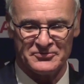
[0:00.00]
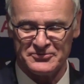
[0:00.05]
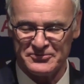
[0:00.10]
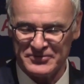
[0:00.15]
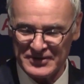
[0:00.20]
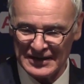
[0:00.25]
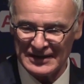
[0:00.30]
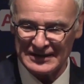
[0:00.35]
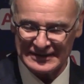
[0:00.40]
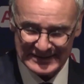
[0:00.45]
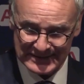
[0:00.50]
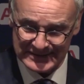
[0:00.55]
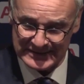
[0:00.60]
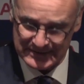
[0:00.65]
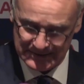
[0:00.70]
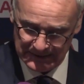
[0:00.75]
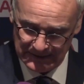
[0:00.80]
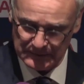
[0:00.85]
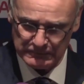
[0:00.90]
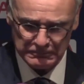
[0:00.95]
feel the
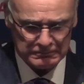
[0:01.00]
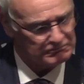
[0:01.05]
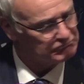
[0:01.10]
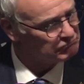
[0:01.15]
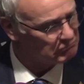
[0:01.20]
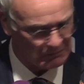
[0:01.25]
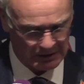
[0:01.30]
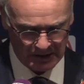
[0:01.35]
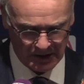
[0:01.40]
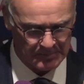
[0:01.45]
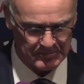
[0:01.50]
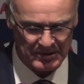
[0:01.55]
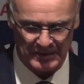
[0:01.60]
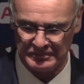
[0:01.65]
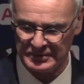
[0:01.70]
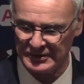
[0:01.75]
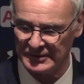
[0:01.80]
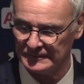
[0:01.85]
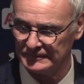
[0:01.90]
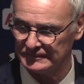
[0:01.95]
team, I'm
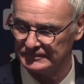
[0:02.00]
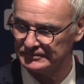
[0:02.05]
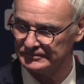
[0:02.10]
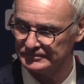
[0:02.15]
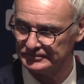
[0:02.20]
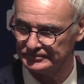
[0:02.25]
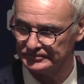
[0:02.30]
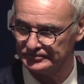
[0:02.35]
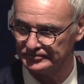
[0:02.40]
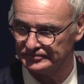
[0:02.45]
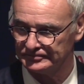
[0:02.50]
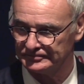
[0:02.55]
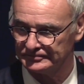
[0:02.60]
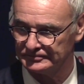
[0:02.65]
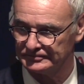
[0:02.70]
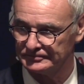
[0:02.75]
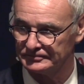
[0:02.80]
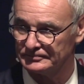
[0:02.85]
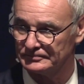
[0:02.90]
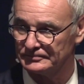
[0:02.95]
happy.
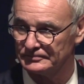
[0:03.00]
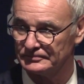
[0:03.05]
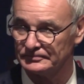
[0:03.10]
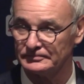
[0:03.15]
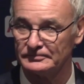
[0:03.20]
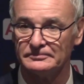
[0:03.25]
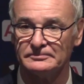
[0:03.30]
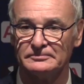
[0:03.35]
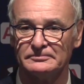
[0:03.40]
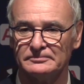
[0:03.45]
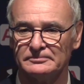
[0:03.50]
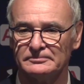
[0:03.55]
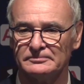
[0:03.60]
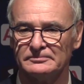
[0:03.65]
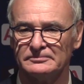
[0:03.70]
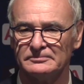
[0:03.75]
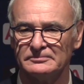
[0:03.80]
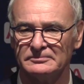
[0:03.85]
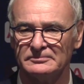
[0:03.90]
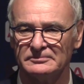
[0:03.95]
Claudio, was
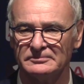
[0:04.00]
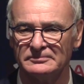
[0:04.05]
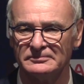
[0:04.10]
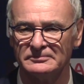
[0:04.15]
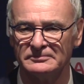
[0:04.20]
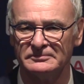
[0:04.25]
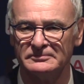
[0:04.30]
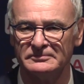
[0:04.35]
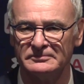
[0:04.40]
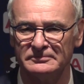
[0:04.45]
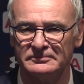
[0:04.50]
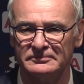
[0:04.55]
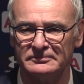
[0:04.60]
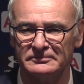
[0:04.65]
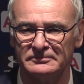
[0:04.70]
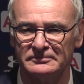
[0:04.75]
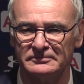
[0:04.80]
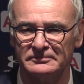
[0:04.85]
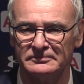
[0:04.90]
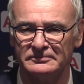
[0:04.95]
the goal an
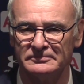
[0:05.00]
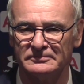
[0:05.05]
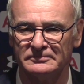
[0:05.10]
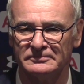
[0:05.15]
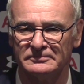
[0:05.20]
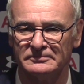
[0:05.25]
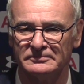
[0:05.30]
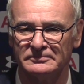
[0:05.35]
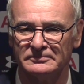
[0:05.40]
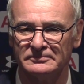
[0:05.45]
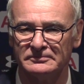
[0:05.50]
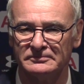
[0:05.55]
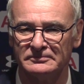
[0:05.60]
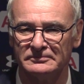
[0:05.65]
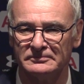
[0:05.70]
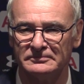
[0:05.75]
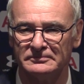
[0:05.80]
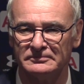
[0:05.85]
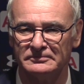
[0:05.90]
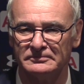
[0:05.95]
example of the
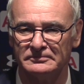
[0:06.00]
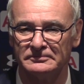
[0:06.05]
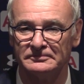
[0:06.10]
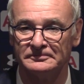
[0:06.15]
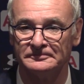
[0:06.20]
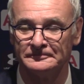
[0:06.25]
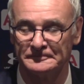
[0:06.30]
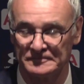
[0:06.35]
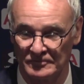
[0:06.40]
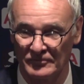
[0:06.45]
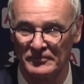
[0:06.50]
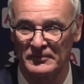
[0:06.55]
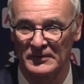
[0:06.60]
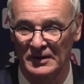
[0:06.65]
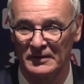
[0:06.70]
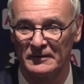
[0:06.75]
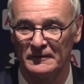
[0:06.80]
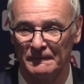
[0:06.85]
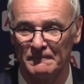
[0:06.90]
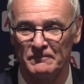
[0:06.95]
spirit that you want? You're
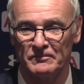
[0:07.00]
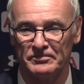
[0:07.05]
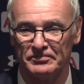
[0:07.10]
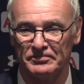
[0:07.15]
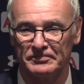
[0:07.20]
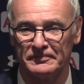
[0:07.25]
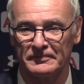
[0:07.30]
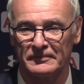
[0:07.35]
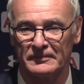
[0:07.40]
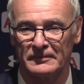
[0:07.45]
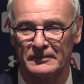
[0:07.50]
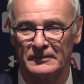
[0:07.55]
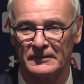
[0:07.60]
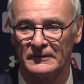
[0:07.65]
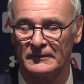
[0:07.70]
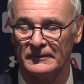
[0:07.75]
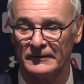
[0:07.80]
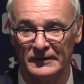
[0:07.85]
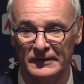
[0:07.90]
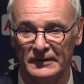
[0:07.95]
Vardy chasing the ball.
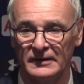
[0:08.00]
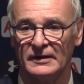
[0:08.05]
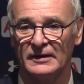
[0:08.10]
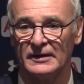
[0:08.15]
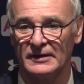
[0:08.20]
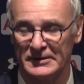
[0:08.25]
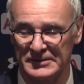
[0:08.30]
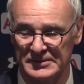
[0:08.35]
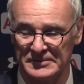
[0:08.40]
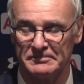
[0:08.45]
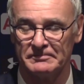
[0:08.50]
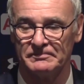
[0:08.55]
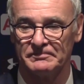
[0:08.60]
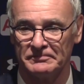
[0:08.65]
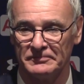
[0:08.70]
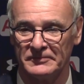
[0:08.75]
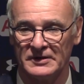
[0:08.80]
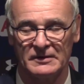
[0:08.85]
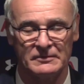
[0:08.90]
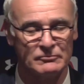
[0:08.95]
Yes,
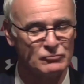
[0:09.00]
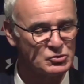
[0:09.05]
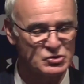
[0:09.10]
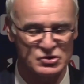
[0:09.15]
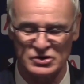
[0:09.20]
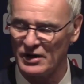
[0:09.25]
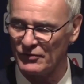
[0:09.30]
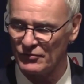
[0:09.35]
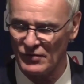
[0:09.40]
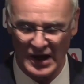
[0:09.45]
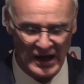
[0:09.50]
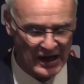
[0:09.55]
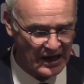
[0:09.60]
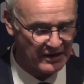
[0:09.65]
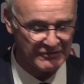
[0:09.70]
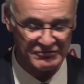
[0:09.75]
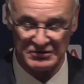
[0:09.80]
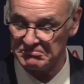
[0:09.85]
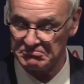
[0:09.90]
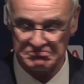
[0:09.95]
and Musa
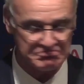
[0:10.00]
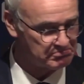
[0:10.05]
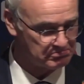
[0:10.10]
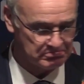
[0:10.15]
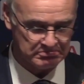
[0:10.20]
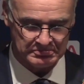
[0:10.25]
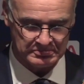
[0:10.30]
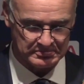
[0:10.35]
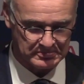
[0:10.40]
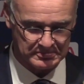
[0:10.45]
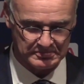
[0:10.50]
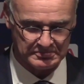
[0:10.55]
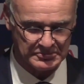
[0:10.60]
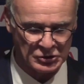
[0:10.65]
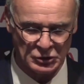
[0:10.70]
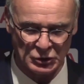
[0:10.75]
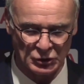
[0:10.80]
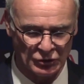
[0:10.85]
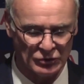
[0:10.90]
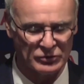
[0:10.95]
arrive and
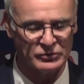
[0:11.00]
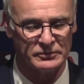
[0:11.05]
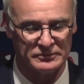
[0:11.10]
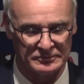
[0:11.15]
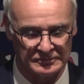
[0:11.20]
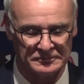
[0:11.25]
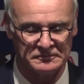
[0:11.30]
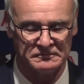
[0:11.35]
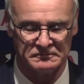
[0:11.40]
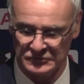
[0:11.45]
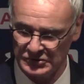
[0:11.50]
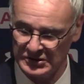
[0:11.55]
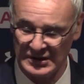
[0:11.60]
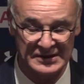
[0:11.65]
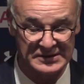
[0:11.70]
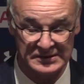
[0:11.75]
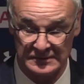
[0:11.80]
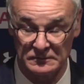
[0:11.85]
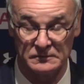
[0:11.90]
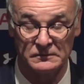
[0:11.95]
go
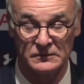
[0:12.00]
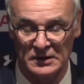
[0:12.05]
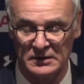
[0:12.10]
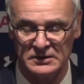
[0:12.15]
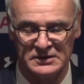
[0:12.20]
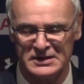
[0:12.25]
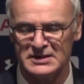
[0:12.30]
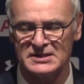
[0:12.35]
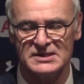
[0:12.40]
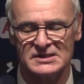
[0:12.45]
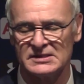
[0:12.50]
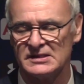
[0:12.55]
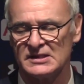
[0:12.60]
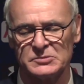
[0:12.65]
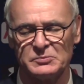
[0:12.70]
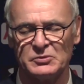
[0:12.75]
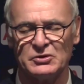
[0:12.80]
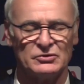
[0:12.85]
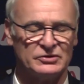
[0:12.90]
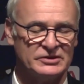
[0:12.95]
Yes, this is
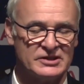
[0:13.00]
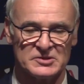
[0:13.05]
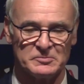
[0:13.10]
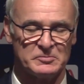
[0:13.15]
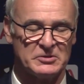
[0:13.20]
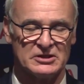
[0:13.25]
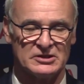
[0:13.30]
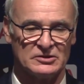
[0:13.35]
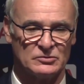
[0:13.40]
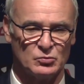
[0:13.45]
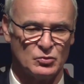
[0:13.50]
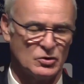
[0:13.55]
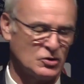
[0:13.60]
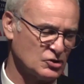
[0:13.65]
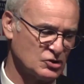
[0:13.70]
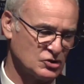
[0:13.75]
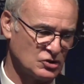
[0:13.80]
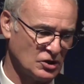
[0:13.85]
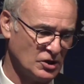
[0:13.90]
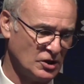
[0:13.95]
the spirit. The spirit
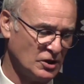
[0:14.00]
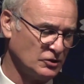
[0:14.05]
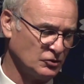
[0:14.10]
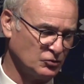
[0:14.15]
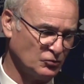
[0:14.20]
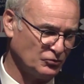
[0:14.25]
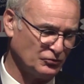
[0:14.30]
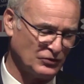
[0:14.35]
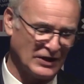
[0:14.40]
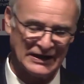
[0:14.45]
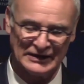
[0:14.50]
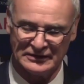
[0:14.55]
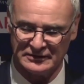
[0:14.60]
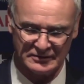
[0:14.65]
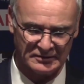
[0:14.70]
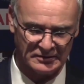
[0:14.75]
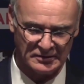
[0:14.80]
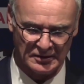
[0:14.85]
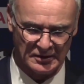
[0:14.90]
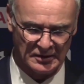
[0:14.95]
was to
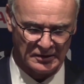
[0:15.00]
fight